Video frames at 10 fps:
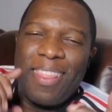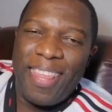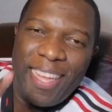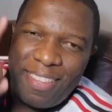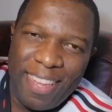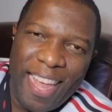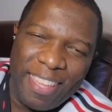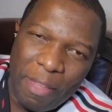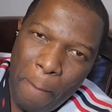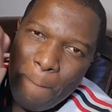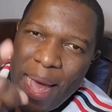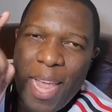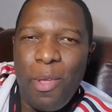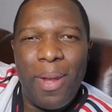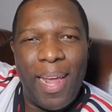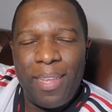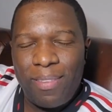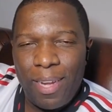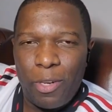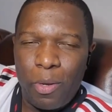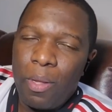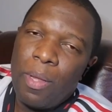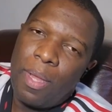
This is Man United Central.